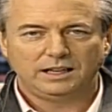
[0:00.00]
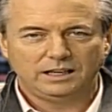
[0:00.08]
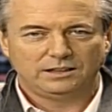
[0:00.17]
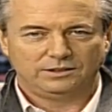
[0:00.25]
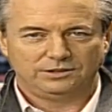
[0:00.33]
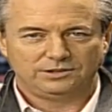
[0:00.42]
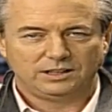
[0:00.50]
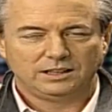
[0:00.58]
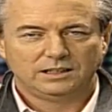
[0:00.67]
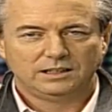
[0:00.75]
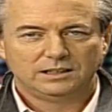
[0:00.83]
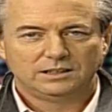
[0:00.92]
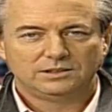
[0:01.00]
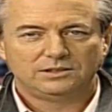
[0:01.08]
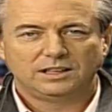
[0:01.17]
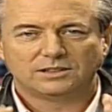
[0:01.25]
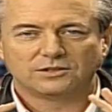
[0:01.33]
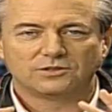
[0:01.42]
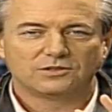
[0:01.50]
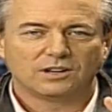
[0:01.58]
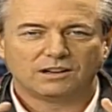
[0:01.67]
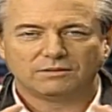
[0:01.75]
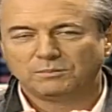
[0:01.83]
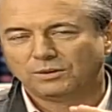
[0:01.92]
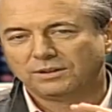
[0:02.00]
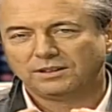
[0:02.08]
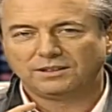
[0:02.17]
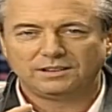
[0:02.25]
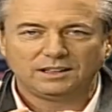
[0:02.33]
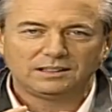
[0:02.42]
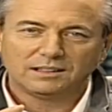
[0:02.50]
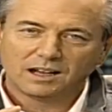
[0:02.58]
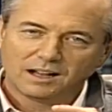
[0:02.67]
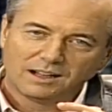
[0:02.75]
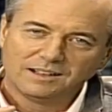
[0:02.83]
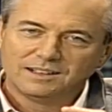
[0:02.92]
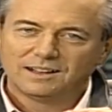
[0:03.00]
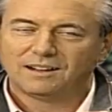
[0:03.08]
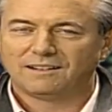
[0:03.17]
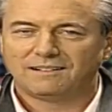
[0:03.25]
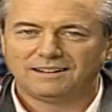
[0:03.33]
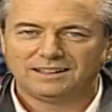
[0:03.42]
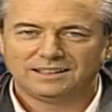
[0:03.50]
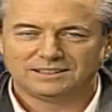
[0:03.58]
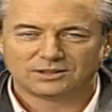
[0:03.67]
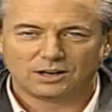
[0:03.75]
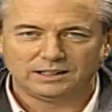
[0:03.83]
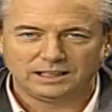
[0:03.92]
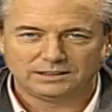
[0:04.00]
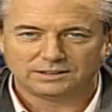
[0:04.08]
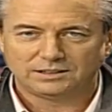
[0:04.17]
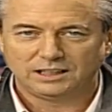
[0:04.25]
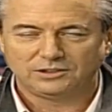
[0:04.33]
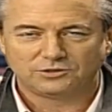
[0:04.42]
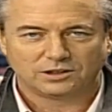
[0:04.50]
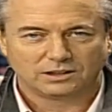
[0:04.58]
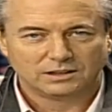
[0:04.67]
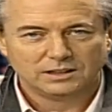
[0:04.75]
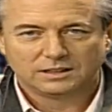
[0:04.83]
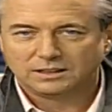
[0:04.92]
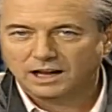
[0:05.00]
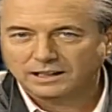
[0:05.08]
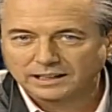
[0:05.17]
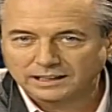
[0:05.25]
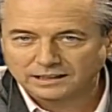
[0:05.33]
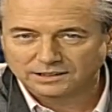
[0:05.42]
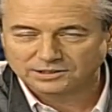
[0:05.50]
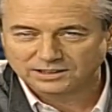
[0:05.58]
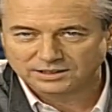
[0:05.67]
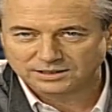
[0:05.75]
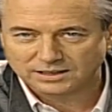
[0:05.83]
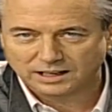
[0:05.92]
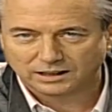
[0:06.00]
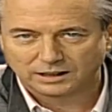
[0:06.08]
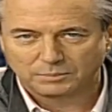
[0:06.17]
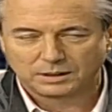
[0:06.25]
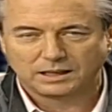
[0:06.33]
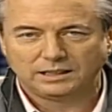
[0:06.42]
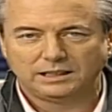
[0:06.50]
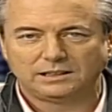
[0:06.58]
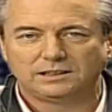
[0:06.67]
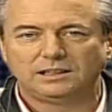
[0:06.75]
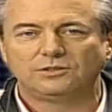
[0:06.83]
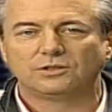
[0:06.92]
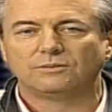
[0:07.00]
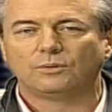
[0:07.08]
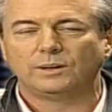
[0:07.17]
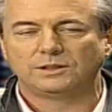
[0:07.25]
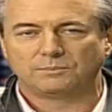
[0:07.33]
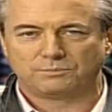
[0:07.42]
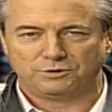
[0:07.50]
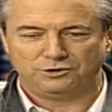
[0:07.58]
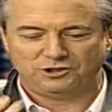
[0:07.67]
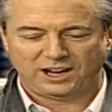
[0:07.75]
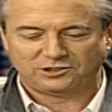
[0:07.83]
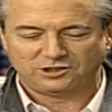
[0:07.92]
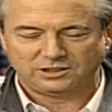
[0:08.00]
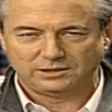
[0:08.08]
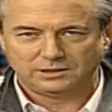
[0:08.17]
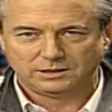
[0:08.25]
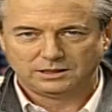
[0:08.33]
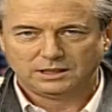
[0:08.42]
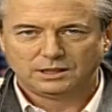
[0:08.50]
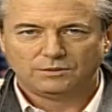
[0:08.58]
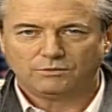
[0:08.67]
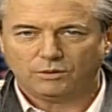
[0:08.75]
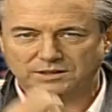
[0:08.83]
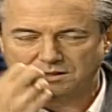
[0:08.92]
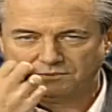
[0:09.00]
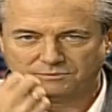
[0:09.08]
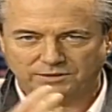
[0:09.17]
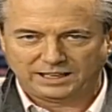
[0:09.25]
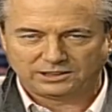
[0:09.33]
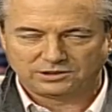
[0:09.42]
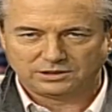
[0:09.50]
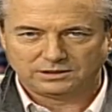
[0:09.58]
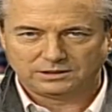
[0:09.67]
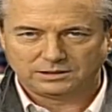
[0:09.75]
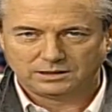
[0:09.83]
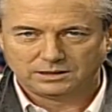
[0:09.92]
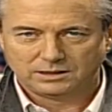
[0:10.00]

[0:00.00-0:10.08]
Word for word: energy. She has a soft vocecita. Mm-hmm. All right, and so I need to teach her, not English necessarily, but I need to teach her voice projection, voice inflection,